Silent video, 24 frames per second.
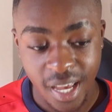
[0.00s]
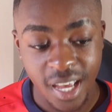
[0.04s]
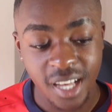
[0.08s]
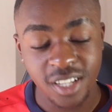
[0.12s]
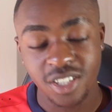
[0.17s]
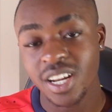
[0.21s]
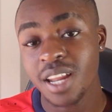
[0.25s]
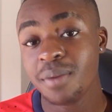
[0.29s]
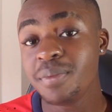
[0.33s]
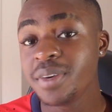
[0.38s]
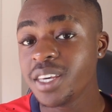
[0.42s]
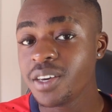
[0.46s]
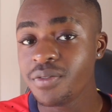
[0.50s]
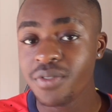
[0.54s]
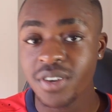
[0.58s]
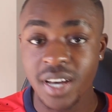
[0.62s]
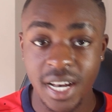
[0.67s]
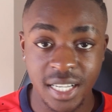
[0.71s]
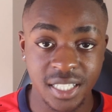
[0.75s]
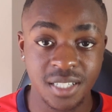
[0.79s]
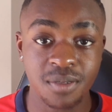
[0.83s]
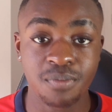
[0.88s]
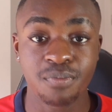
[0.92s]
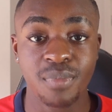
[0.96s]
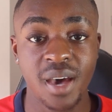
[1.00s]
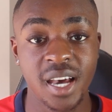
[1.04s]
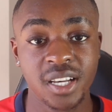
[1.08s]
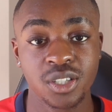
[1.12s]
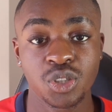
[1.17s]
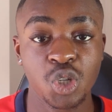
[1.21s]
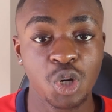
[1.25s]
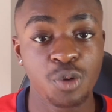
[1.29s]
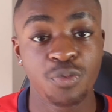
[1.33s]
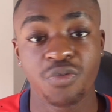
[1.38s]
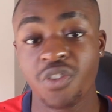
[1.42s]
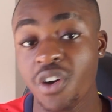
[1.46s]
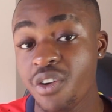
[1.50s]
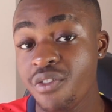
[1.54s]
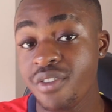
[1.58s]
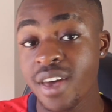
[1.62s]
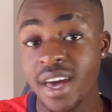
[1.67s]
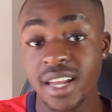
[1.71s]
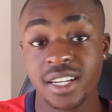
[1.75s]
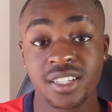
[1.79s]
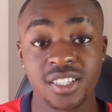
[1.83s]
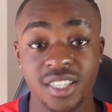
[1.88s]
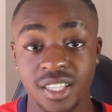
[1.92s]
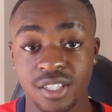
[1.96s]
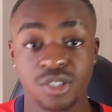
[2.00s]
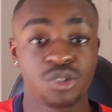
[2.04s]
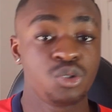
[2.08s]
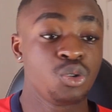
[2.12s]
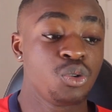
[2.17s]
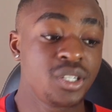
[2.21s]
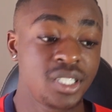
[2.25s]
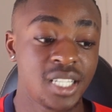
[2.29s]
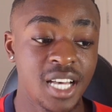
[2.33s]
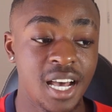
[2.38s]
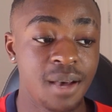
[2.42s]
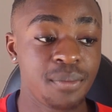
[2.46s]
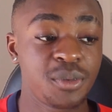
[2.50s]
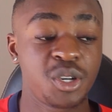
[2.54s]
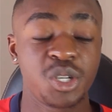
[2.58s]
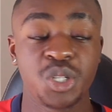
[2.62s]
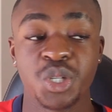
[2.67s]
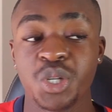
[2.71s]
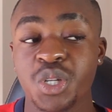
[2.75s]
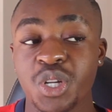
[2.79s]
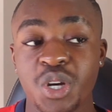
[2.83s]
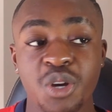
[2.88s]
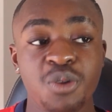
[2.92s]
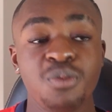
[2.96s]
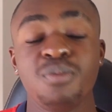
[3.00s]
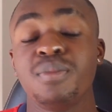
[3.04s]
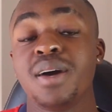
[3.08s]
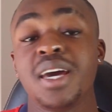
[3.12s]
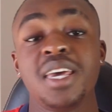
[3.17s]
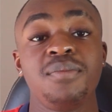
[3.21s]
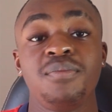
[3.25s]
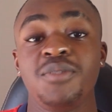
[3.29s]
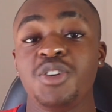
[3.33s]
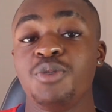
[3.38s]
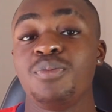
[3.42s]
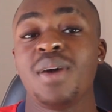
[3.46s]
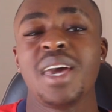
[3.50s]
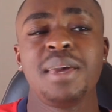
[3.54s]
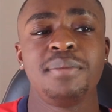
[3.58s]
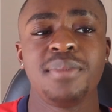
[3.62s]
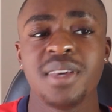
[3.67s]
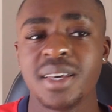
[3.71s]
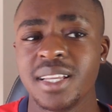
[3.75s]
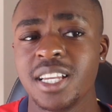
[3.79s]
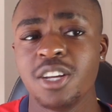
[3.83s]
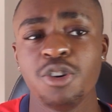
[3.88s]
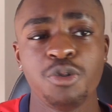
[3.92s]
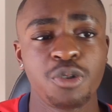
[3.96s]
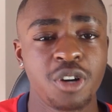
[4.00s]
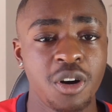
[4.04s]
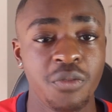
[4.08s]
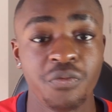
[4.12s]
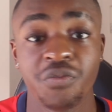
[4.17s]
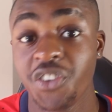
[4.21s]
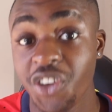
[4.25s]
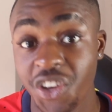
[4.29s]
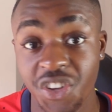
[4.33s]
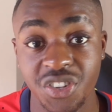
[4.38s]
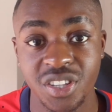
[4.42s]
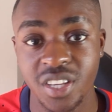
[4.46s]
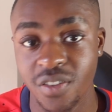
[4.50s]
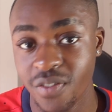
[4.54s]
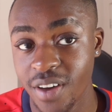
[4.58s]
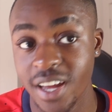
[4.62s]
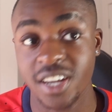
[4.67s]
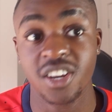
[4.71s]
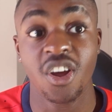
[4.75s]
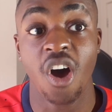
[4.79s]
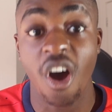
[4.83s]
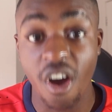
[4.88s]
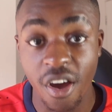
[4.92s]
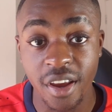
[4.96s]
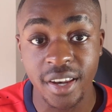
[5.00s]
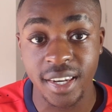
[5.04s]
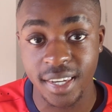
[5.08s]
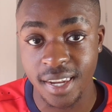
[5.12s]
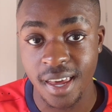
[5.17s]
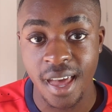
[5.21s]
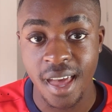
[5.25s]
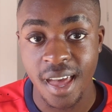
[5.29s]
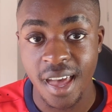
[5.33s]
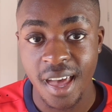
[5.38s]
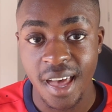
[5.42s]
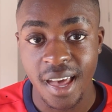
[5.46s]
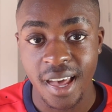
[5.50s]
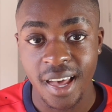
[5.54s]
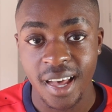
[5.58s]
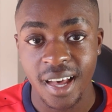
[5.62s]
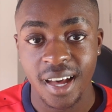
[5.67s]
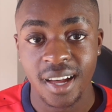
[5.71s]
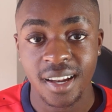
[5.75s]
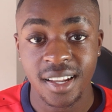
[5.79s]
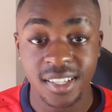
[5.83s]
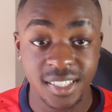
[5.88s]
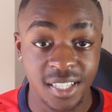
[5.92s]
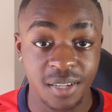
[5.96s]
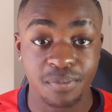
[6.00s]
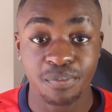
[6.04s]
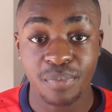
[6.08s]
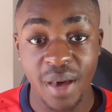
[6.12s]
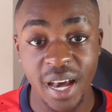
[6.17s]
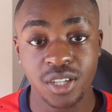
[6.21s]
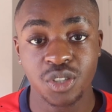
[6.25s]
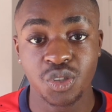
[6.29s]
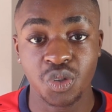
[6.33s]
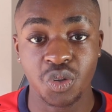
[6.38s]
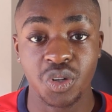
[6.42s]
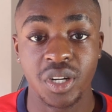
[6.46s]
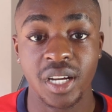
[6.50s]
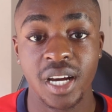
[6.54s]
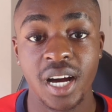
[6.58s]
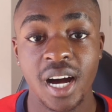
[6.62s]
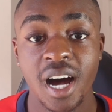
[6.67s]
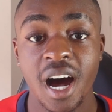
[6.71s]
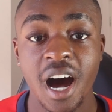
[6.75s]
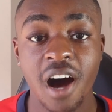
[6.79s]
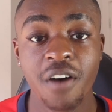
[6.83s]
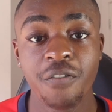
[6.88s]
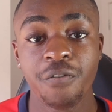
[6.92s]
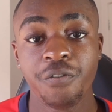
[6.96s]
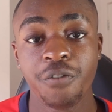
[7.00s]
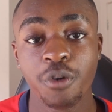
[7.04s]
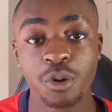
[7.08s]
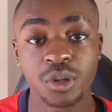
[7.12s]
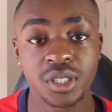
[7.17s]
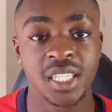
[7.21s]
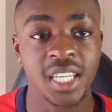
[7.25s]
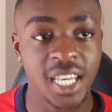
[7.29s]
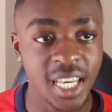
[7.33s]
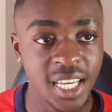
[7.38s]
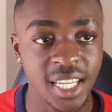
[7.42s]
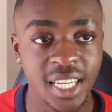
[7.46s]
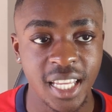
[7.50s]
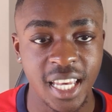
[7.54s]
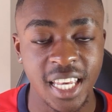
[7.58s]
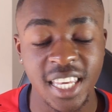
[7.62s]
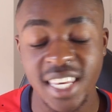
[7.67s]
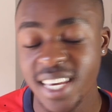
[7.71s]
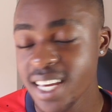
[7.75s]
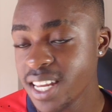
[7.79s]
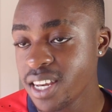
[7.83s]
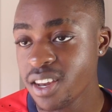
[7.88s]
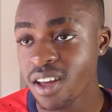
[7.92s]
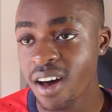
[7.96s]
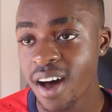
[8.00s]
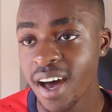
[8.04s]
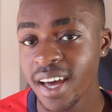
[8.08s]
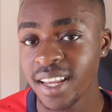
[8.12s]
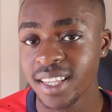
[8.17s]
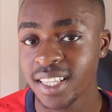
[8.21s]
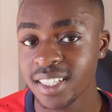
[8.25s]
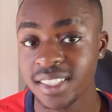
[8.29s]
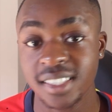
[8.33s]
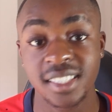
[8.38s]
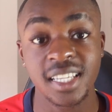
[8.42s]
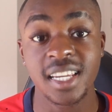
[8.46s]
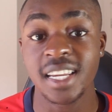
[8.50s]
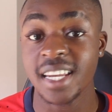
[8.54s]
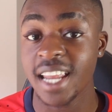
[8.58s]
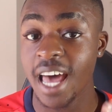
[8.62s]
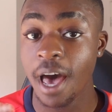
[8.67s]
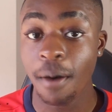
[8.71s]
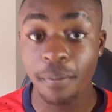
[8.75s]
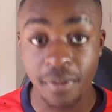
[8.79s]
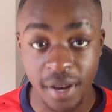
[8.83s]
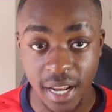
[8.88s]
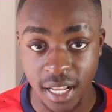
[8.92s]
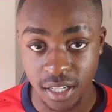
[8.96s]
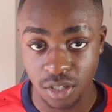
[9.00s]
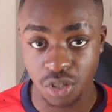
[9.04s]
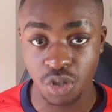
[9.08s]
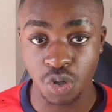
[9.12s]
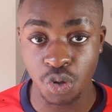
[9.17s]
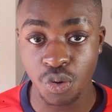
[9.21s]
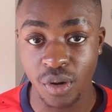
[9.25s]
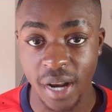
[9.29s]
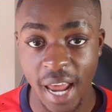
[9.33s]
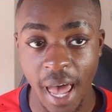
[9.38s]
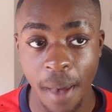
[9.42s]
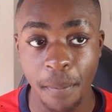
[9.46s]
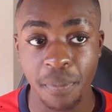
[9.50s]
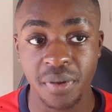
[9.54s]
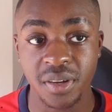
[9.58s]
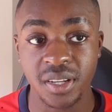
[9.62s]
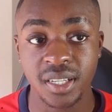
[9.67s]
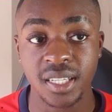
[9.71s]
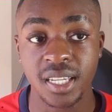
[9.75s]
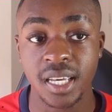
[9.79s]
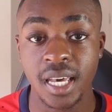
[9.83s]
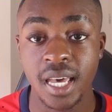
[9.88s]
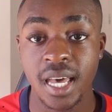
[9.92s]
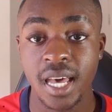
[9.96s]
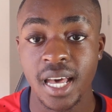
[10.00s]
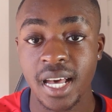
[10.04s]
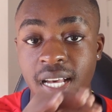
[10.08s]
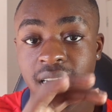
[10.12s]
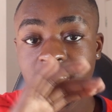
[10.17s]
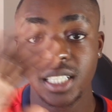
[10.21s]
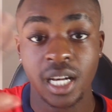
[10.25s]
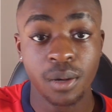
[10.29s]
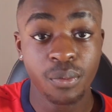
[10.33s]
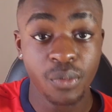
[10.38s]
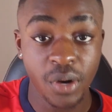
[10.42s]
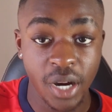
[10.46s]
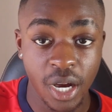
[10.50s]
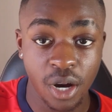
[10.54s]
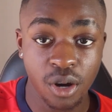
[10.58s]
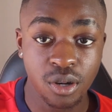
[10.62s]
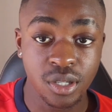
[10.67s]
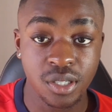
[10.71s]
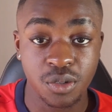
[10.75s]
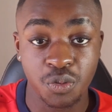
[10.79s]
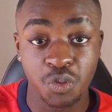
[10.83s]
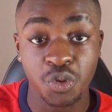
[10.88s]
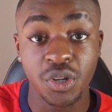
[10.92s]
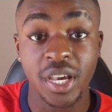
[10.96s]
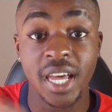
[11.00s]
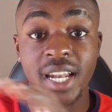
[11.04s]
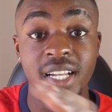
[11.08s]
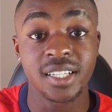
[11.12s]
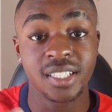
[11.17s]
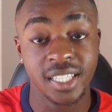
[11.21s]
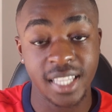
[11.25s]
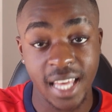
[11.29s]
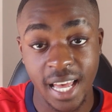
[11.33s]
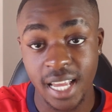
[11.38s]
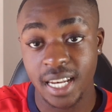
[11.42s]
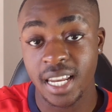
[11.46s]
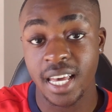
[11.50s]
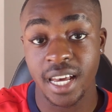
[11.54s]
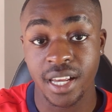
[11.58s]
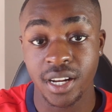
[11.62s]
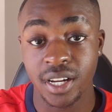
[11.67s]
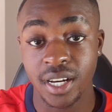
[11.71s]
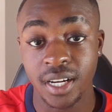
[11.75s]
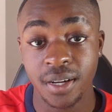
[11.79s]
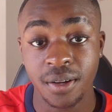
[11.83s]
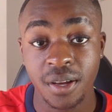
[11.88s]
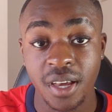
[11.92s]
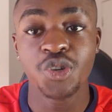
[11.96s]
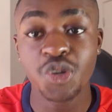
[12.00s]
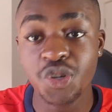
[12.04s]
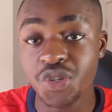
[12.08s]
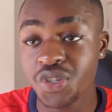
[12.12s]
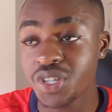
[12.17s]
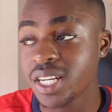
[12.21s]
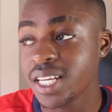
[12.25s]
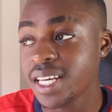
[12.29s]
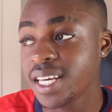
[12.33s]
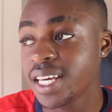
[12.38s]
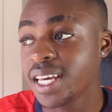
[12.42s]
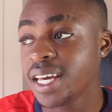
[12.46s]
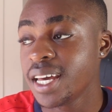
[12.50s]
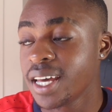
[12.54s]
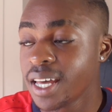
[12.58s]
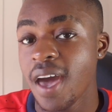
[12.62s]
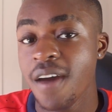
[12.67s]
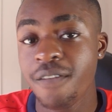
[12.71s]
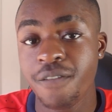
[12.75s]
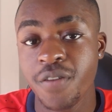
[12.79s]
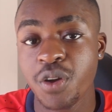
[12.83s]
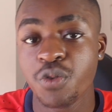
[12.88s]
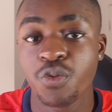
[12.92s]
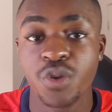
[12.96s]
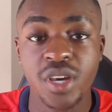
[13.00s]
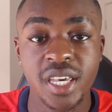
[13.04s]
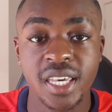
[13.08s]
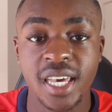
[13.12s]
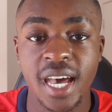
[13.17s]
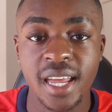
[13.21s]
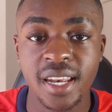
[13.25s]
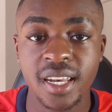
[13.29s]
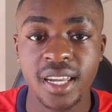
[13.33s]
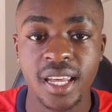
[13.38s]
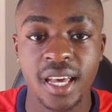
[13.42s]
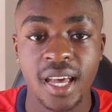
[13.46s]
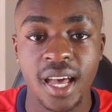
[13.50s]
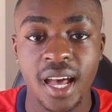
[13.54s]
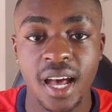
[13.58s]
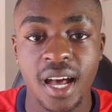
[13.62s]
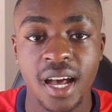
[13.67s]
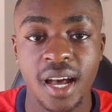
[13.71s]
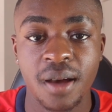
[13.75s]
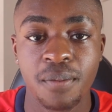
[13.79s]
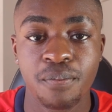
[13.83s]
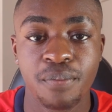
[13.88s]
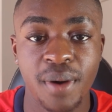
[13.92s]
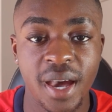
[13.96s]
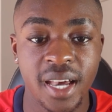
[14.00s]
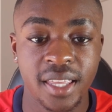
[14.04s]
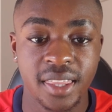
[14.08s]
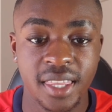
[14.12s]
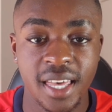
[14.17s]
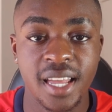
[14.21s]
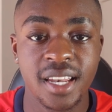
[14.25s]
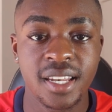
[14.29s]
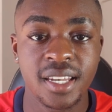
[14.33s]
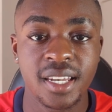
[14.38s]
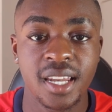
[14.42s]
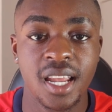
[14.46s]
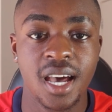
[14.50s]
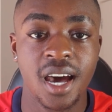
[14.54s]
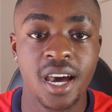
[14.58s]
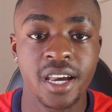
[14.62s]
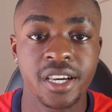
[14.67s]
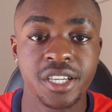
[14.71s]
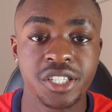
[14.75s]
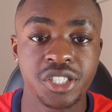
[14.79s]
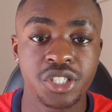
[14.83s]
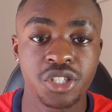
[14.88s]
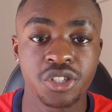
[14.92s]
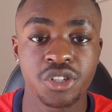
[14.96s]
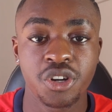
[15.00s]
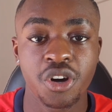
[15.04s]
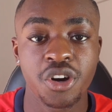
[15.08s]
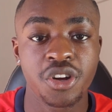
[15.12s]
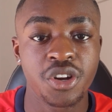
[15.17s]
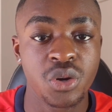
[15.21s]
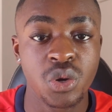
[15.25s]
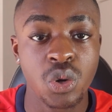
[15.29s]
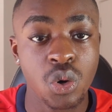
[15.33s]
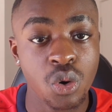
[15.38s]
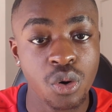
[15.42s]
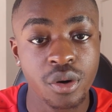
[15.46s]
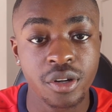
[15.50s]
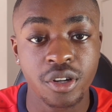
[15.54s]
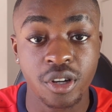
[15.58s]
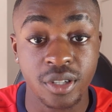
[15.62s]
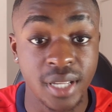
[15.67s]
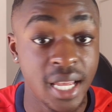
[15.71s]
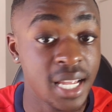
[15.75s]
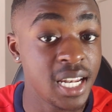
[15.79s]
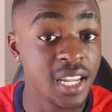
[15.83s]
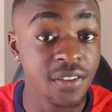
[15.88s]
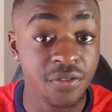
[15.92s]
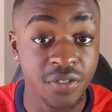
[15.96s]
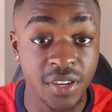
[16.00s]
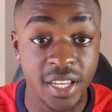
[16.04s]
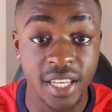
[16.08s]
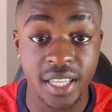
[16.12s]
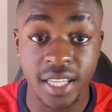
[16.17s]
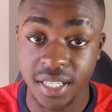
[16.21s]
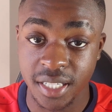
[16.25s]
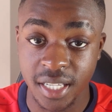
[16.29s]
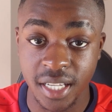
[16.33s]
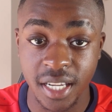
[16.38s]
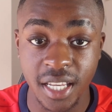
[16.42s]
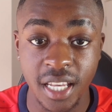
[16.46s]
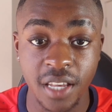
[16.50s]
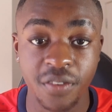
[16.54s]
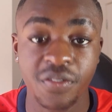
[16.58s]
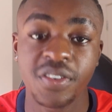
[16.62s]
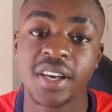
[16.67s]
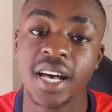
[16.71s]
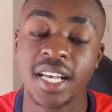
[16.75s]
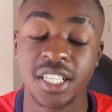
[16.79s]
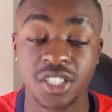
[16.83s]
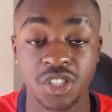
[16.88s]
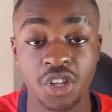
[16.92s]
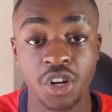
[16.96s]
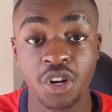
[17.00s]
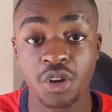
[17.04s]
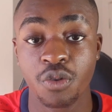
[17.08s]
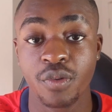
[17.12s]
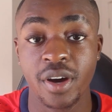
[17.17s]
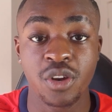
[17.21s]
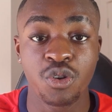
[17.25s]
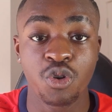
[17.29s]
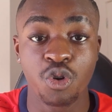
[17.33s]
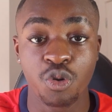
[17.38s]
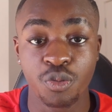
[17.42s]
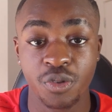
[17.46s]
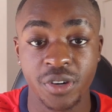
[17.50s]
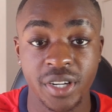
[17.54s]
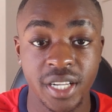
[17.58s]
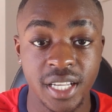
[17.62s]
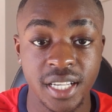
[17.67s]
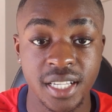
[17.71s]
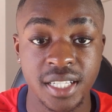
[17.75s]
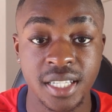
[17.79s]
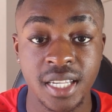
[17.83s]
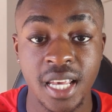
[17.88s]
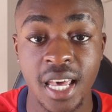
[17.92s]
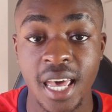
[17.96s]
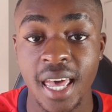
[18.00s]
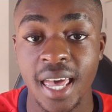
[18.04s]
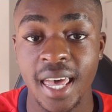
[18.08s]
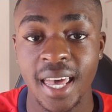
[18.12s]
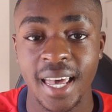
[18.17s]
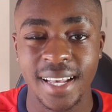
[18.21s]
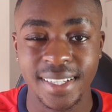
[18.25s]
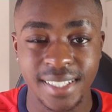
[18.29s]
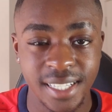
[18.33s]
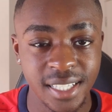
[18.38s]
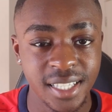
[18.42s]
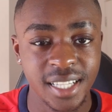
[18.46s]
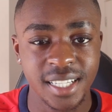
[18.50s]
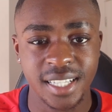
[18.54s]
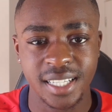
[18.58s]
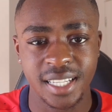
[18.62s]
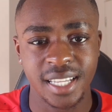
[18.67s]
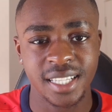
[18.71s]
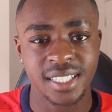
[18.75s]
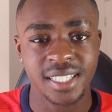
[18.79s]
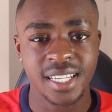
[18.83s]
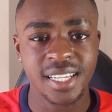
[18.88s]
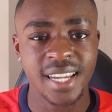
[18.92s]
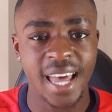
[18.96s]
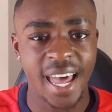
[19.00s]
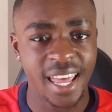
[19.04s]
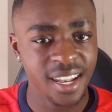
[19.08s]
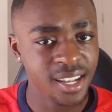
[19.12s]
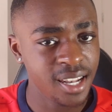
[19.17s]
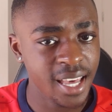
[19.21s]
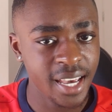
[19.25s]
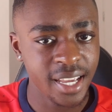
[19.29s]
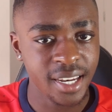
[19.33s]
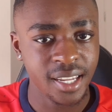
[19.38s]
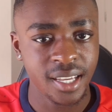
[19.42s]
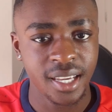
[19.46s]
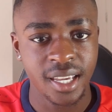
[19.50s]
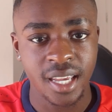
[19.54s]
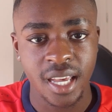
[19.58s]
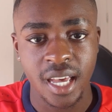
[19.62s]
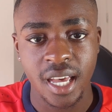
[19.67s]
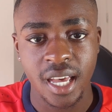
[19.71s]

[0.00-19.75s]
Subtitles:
So let me give you guys some backstory before you get into the story time, because you know you may be a little confused if I don't. Listen, backstory. I'm 14 in year 9. This didn't happen at school. It happened somewhere else. We'll get into that later. Usually every weekend, back then, I used to go to Norwood because I lived near the city. If you guys don't know where Norwood is, it's in Adelaide.